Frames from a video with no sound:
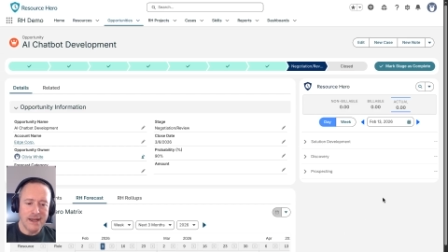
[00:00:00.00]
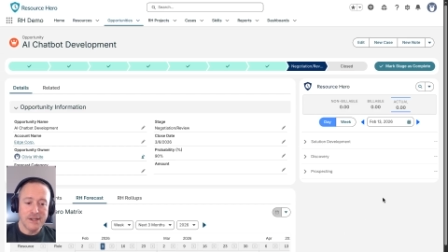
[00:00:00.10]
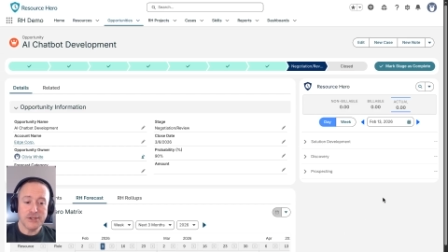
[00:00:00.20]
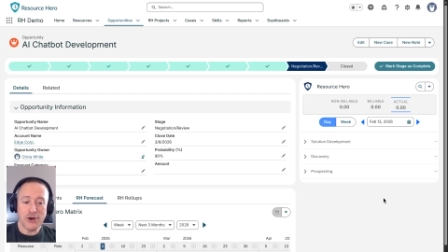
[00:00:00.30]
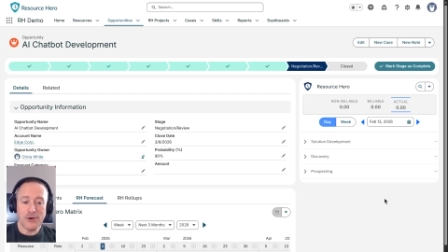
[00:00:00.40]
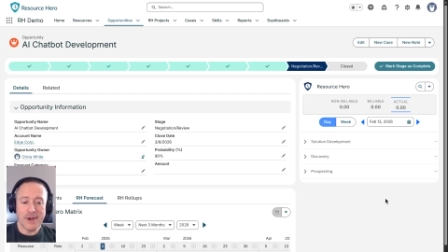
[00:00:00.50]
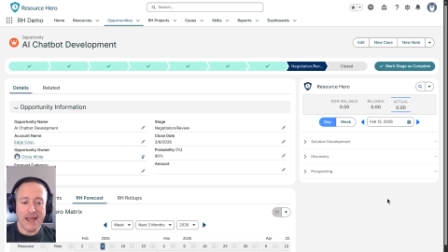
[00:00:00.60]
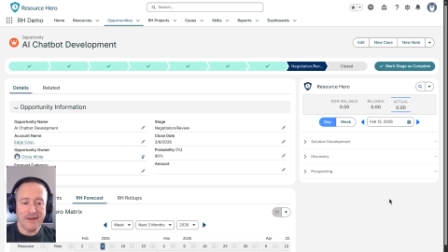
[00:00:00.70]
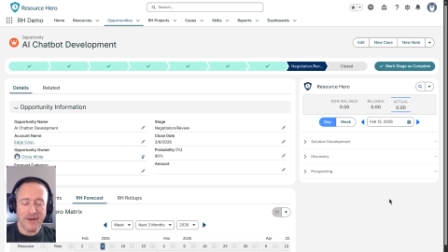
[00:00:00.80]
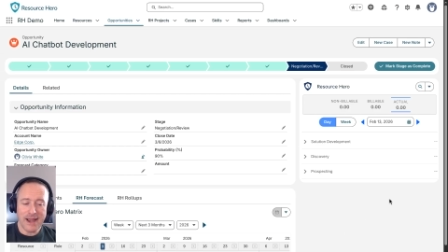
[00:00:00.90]
So
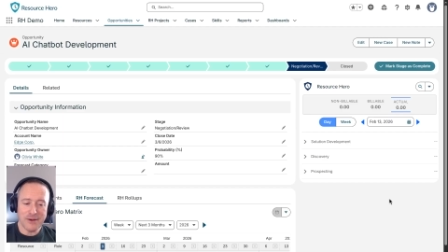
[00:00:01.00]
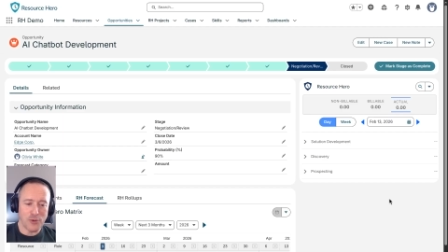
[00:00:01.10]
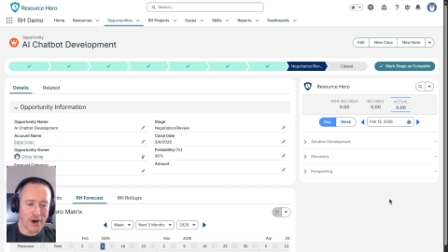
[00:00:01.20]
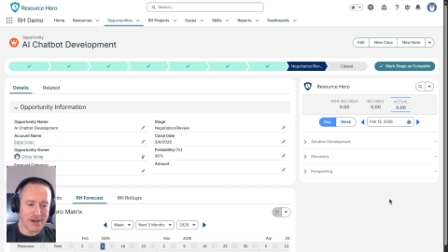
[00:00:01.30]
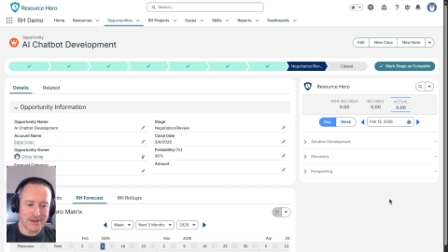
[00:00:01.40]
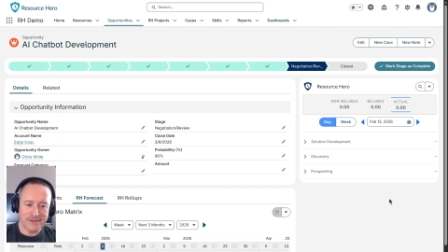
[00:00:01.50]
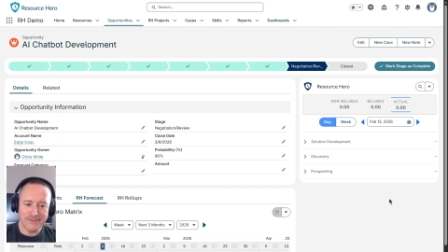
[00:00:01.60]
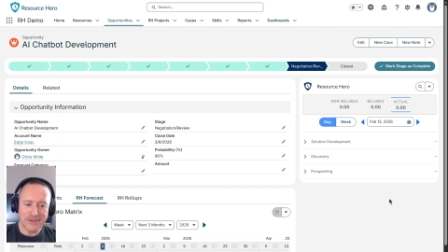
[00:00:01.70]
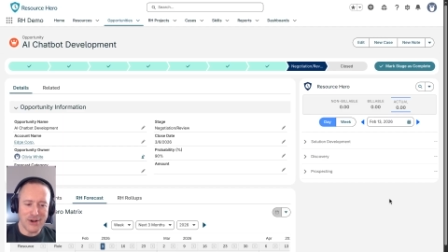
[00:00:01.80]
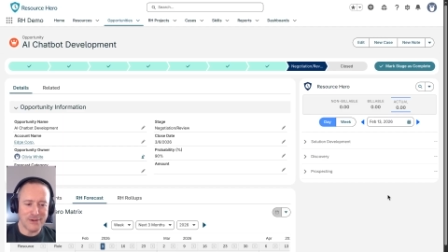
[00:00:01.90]
if I had worked,
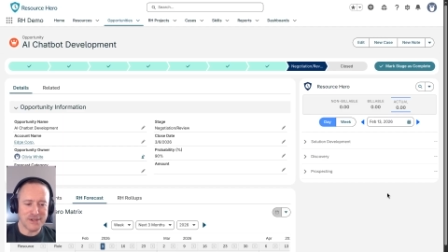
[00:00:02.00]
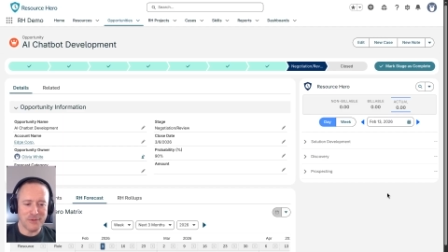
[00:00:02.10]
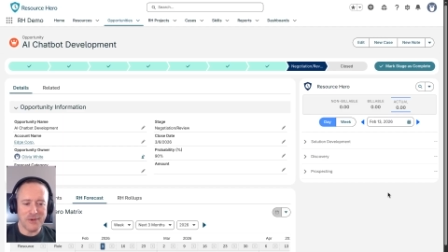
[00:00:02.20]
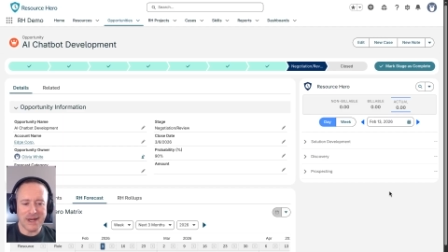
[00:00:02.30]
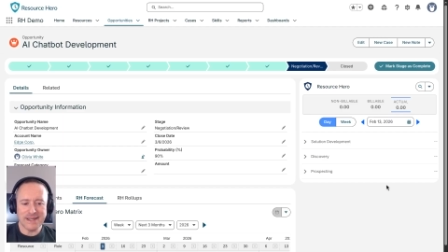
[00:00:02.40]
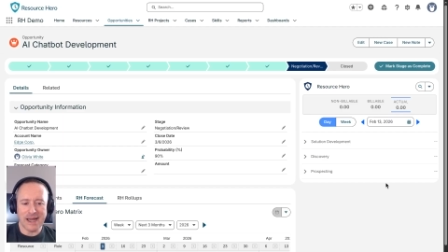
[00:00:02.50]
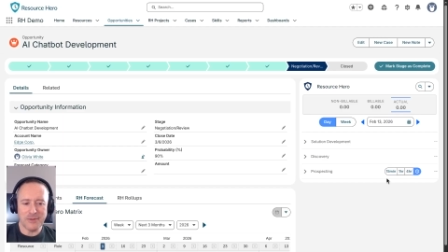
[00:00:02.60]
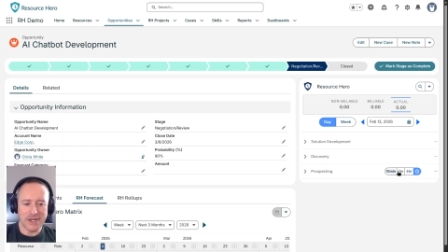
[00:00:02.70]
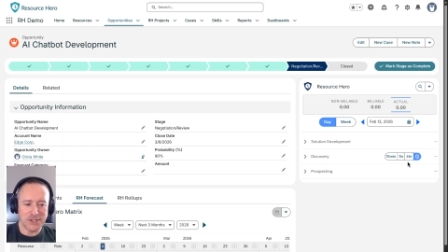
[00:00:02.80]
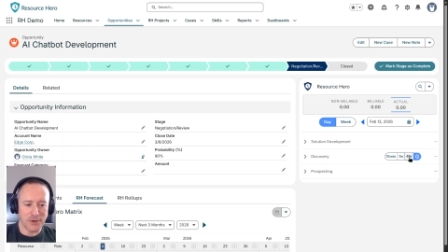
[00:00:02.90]
some amount of time
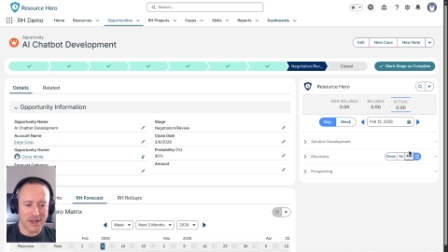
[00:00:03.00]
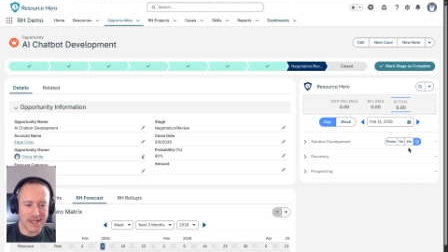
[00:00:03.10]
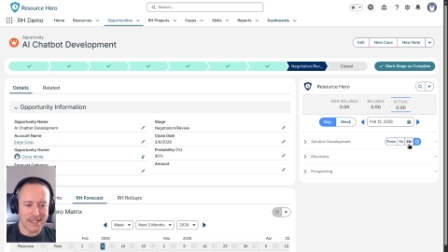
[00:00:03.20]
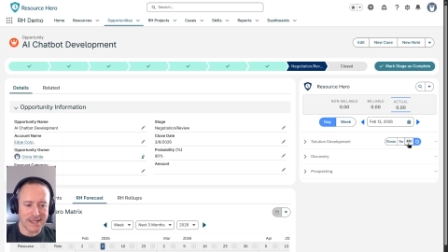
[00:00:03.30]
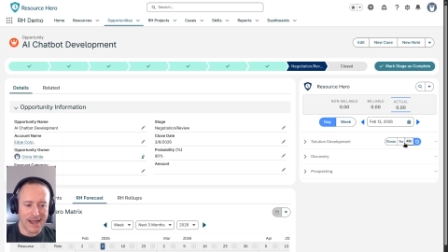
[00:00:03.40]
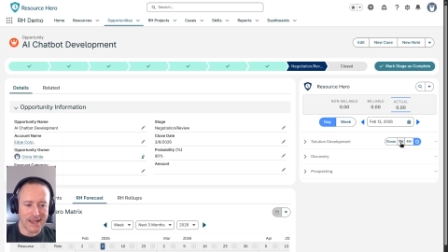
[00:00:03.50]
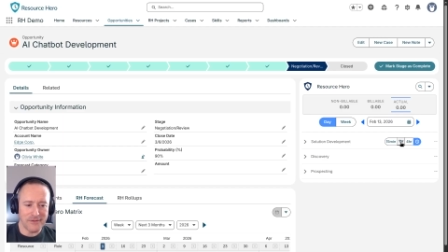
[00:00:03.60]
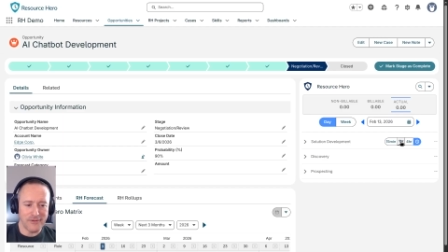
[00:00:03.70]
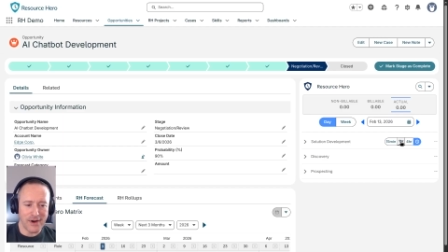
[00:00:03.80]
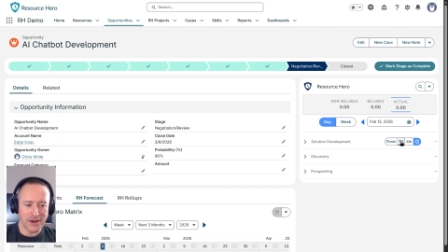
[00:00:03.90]
on each one of these, I
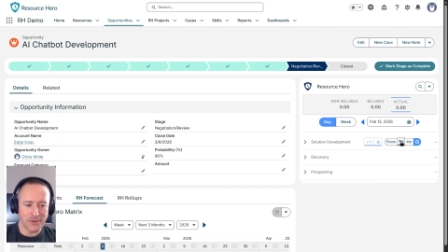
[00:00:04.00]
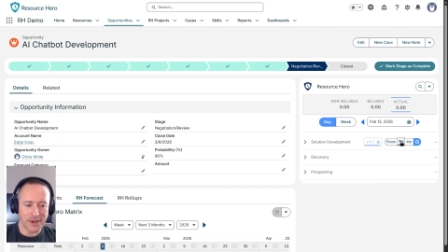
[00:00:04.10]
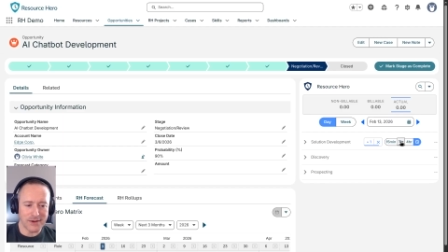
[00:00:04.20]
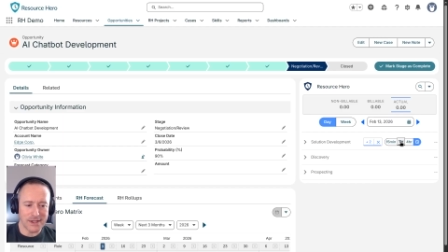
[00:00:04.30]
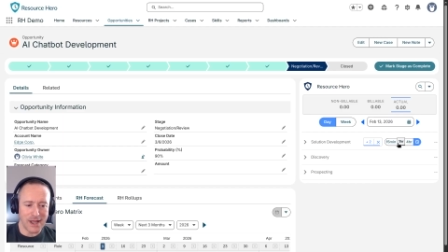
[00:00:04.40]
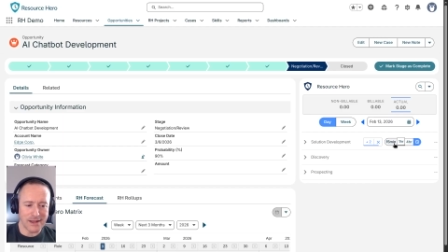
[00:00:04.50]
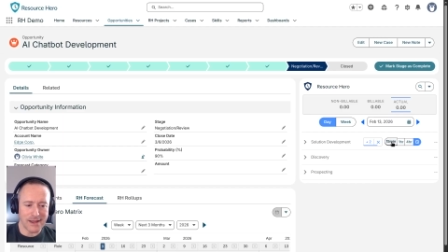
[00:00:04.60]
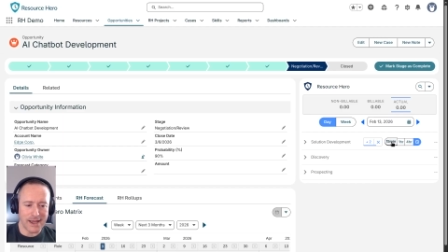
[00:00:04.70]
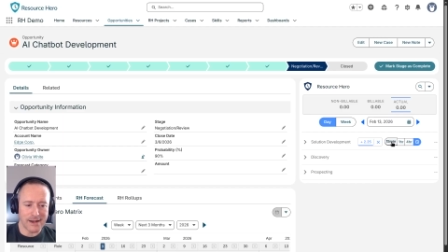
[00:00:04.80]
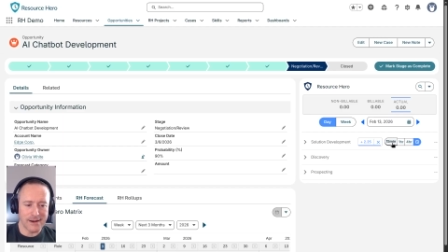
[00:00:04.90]
can very quickly log
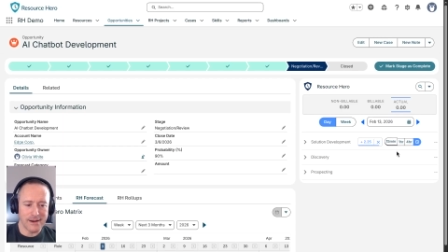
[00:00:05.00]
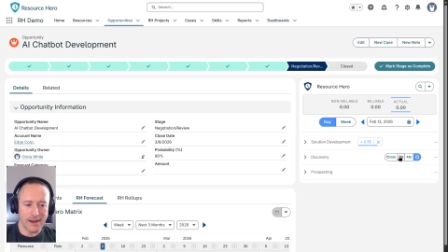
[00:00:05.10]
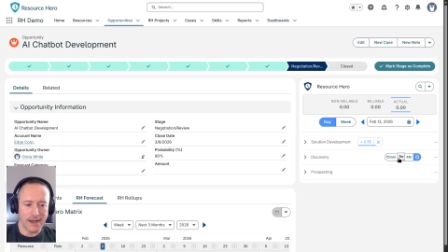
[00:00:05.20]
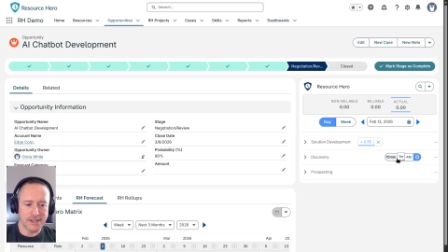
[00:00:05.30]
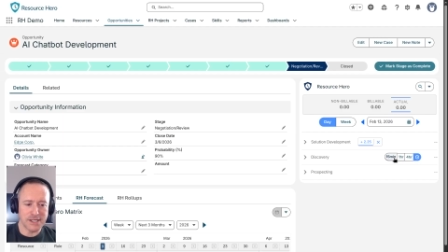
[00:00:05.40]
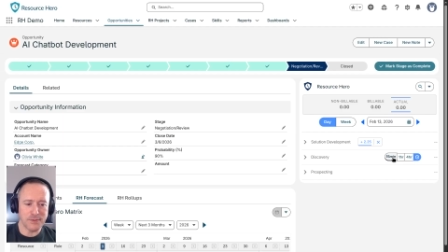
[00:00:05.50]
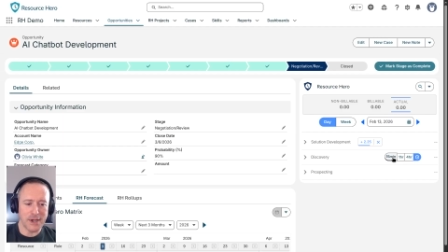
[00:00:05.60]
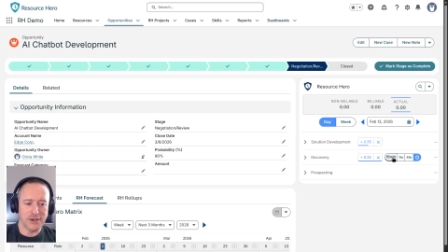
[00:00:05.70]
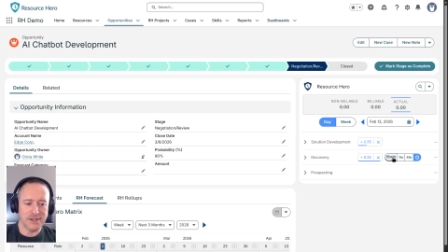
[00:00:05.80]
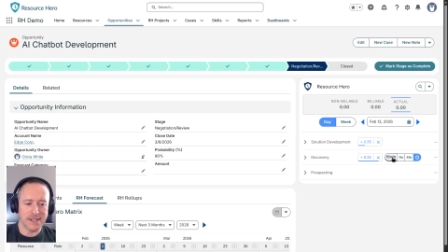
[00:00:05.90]
that just
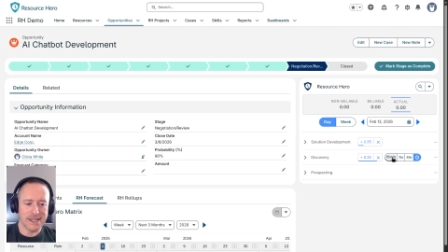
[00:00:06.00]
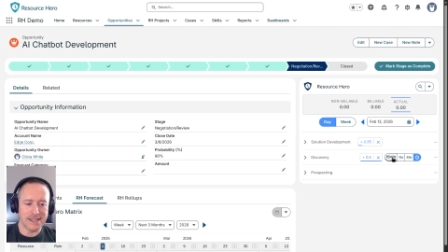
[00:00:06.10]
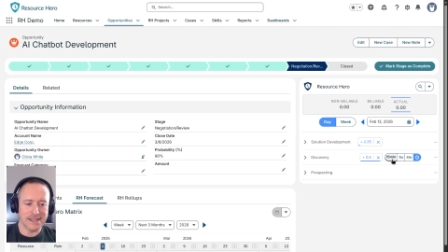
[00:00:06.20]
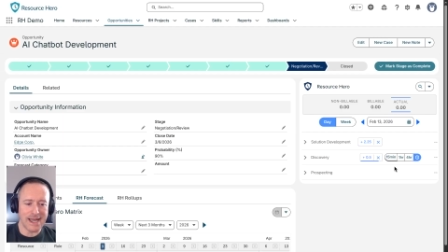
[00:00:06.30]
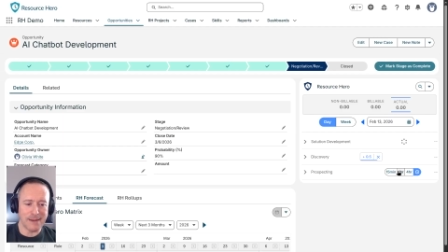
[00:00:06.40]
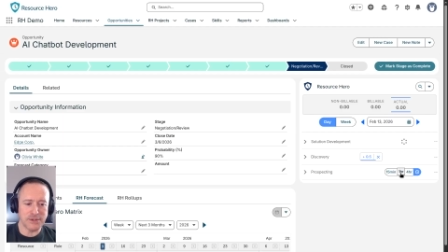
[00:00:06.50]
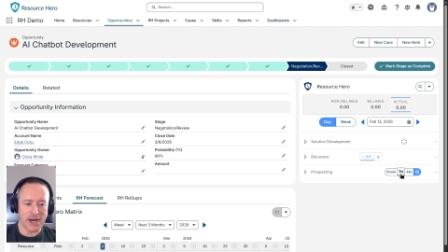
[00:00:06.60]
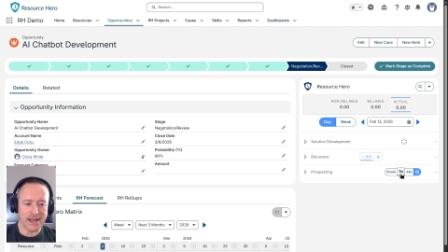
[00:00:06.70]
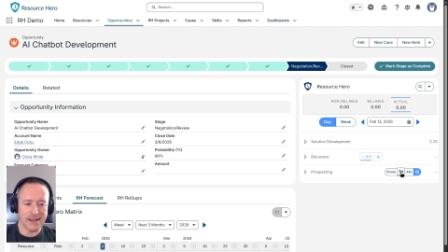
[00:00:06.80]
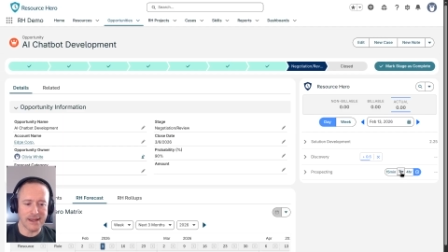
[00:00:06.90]
by using this tap
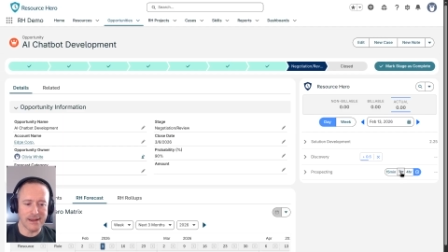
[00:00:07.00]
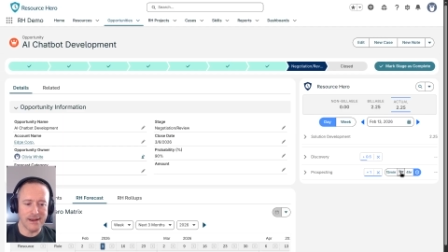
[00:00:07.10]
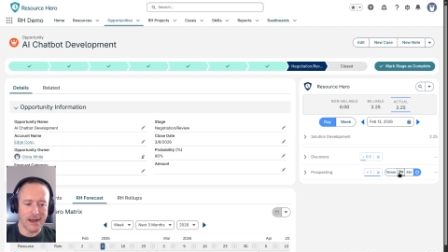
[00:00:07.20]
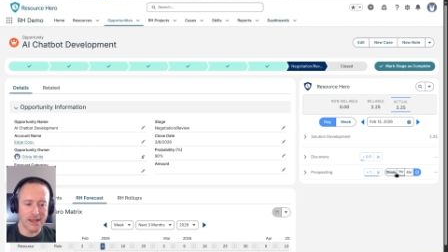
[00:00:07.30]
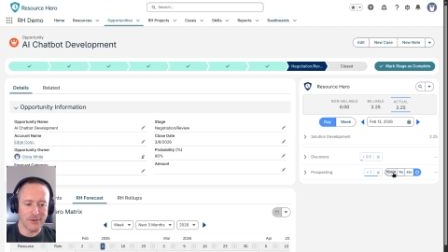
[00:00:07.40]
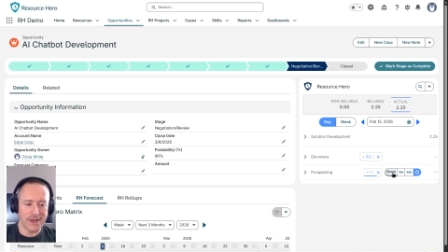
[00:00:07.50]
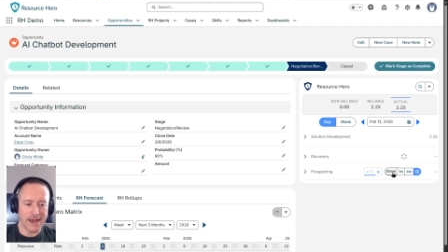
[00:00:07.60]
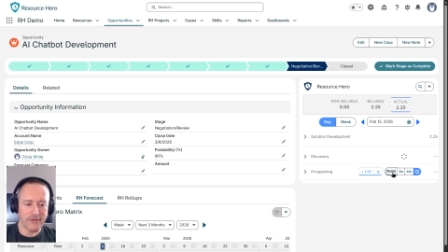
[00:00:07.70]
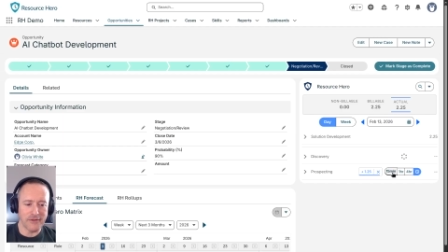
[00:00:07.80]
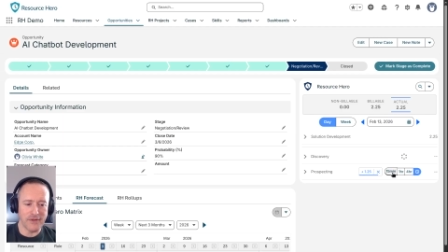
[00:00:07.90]
tracking that we
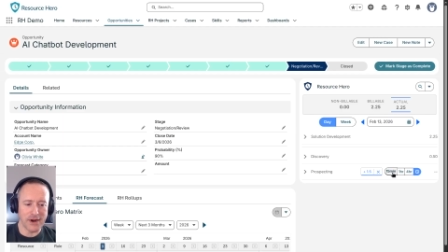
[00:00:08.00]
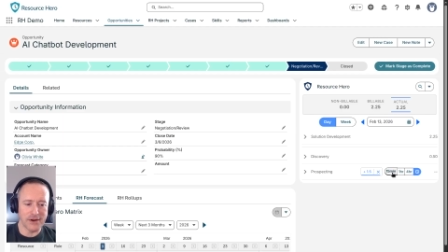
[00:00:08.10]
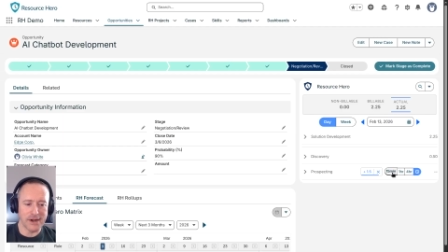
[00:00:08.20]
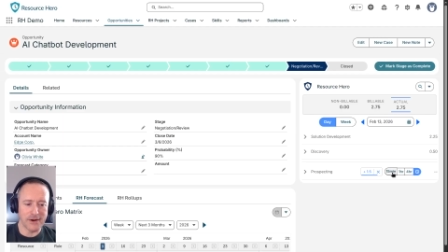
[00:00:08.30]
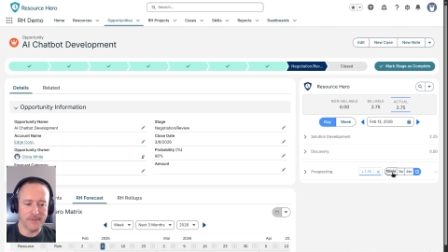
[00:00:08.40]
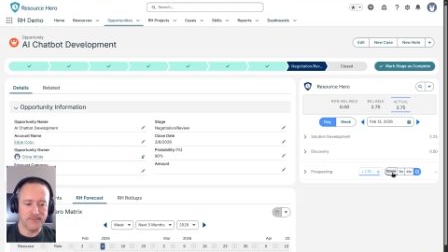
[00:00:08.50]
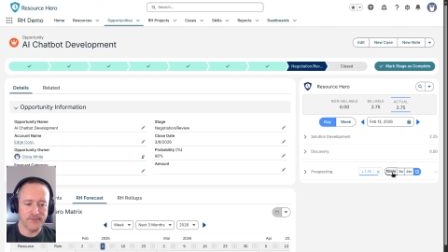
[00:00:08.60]
have configured here.